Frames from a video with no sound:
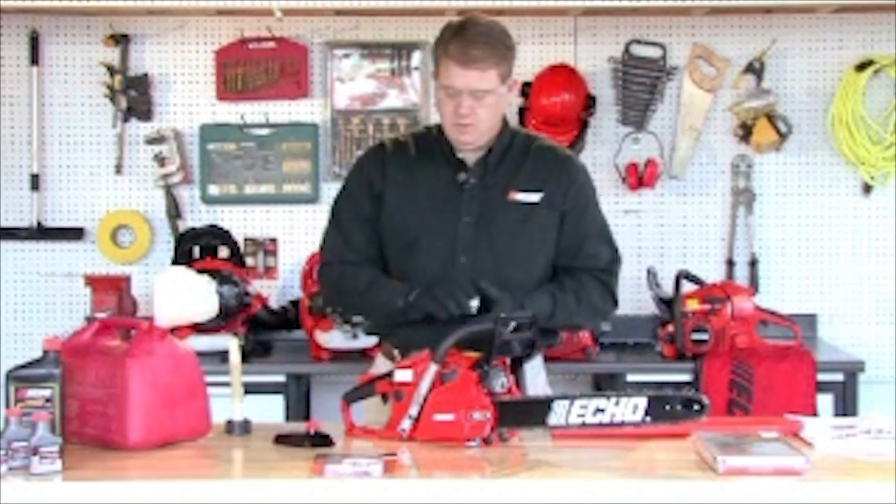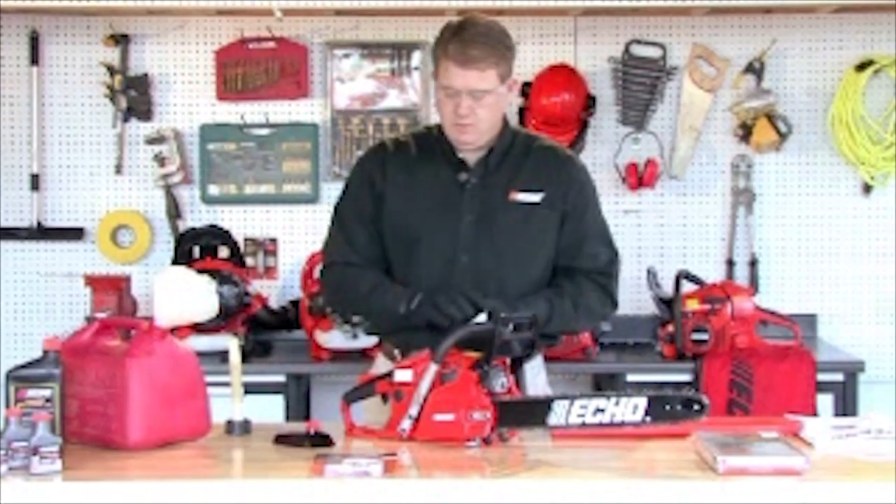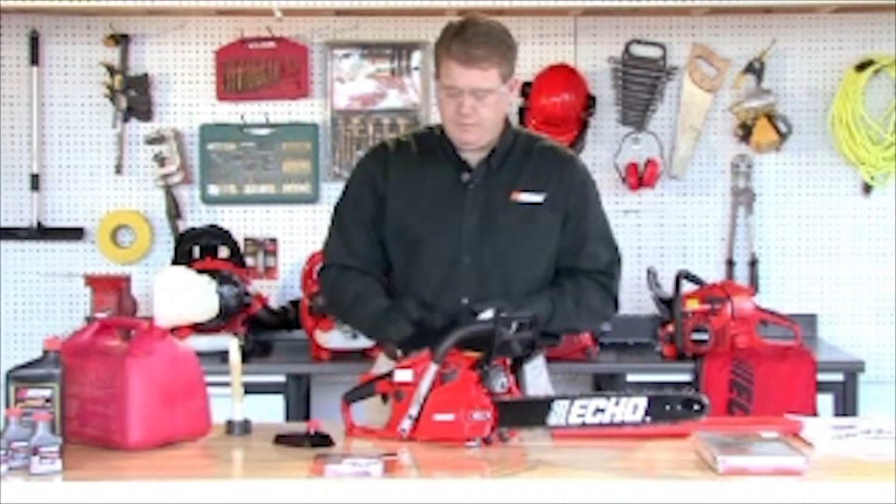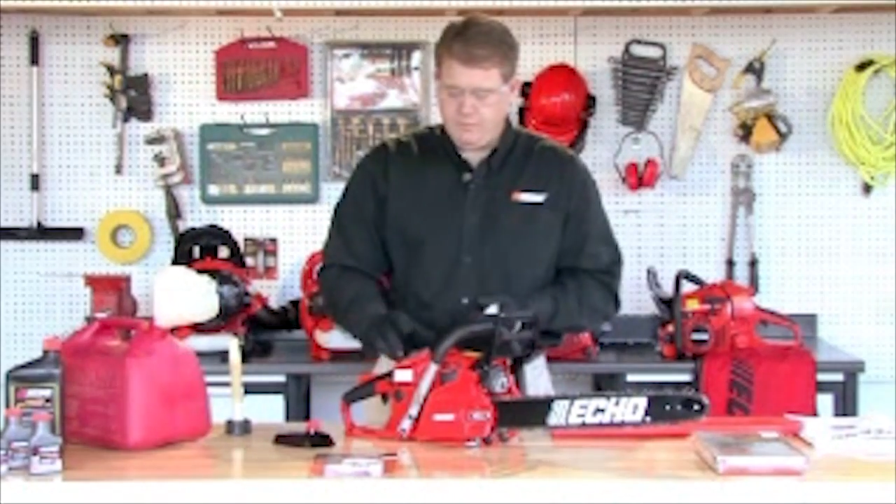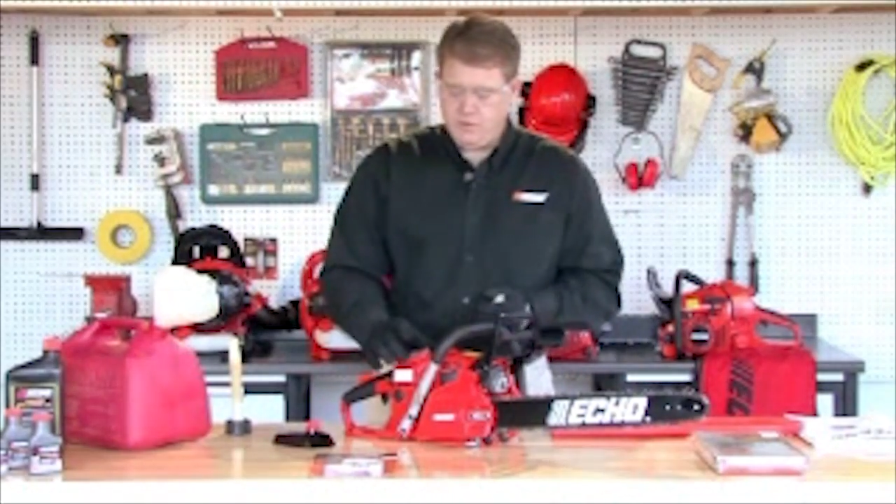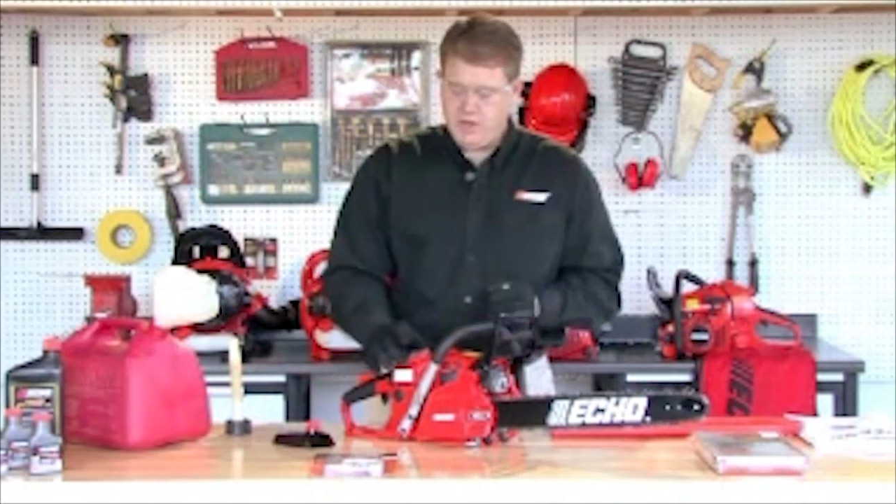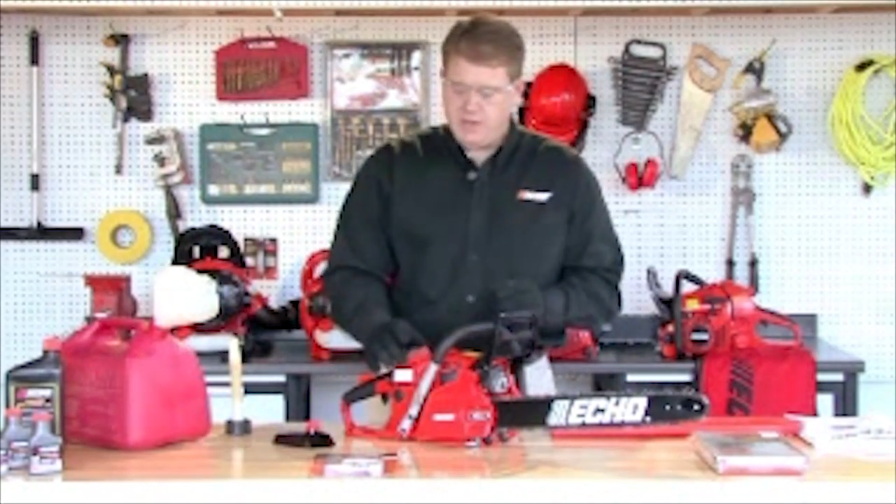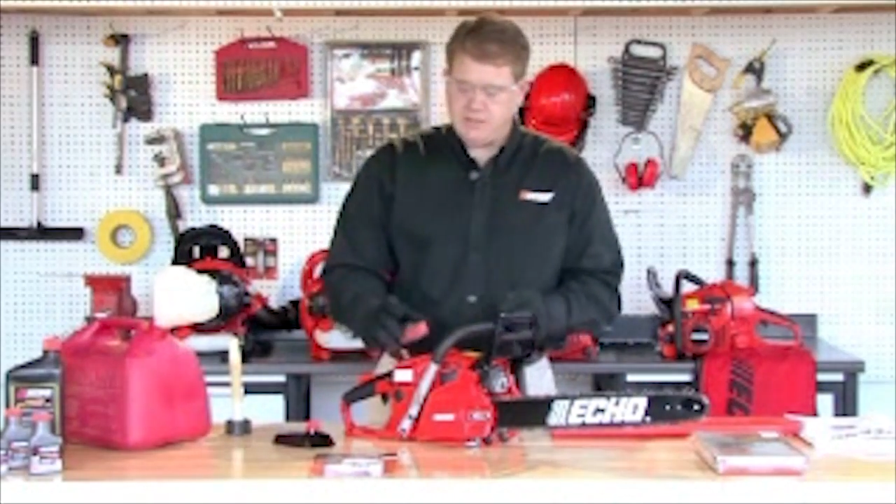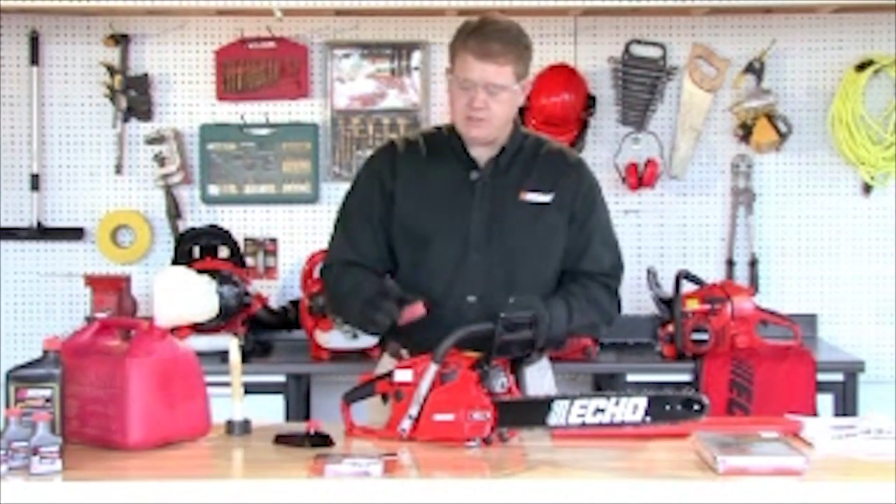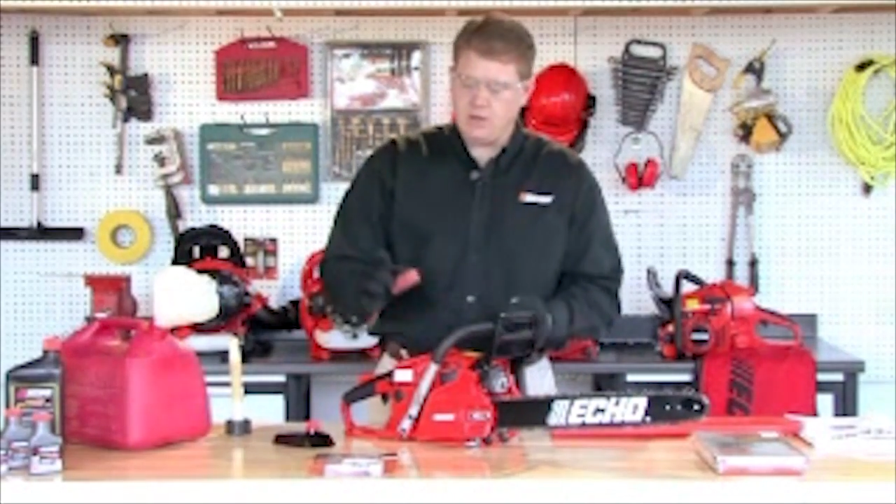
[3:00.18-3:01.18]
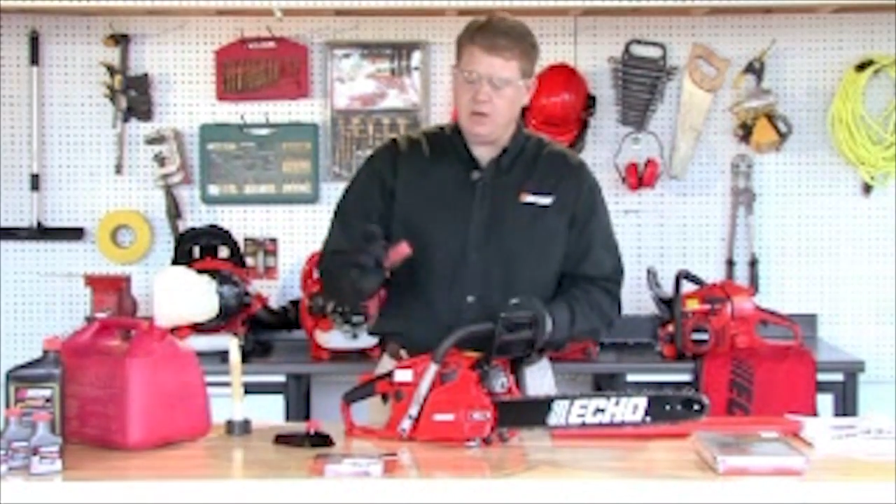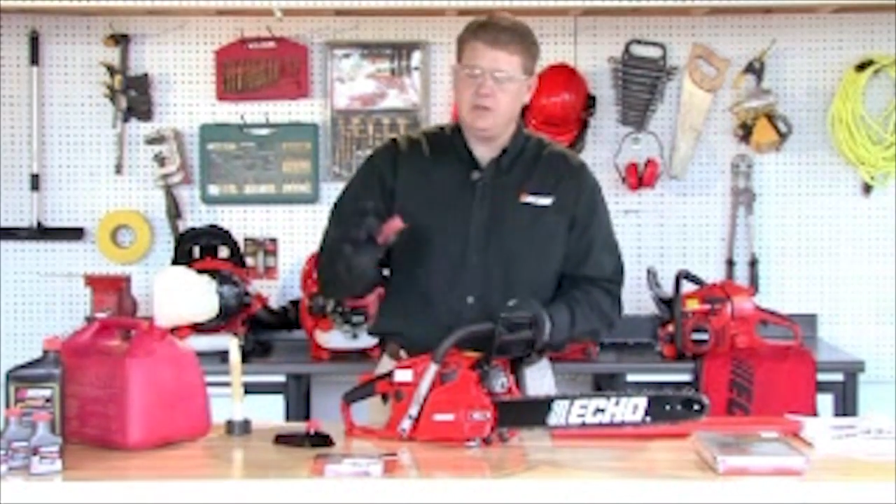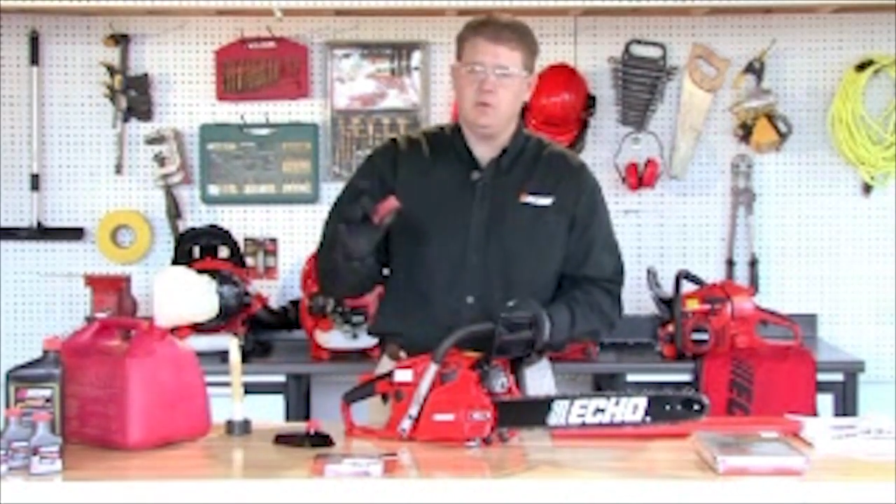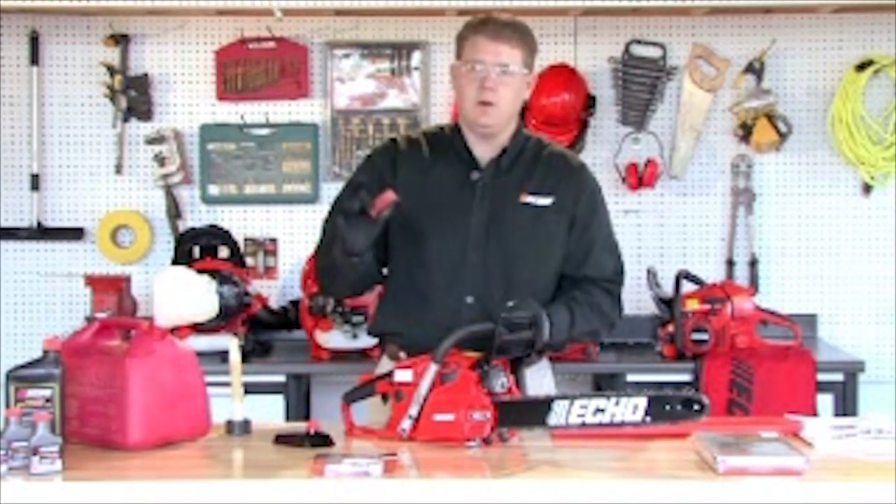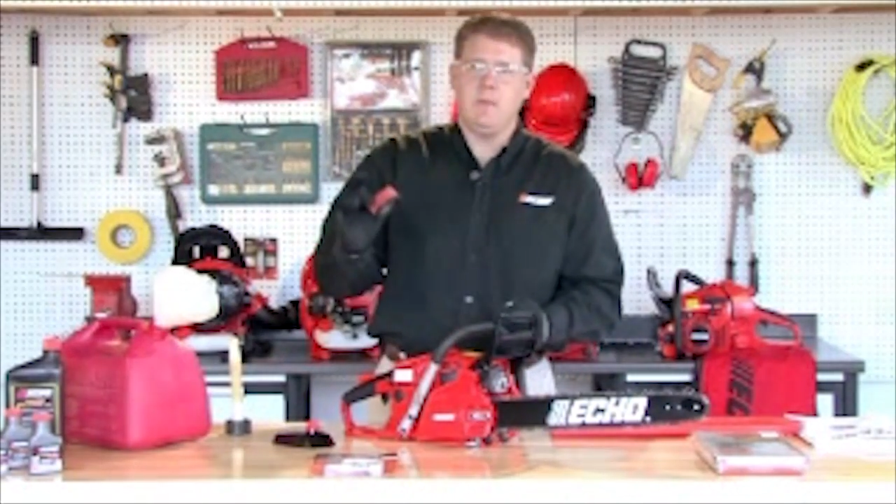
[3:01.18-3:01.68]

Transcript: Before you get started, you want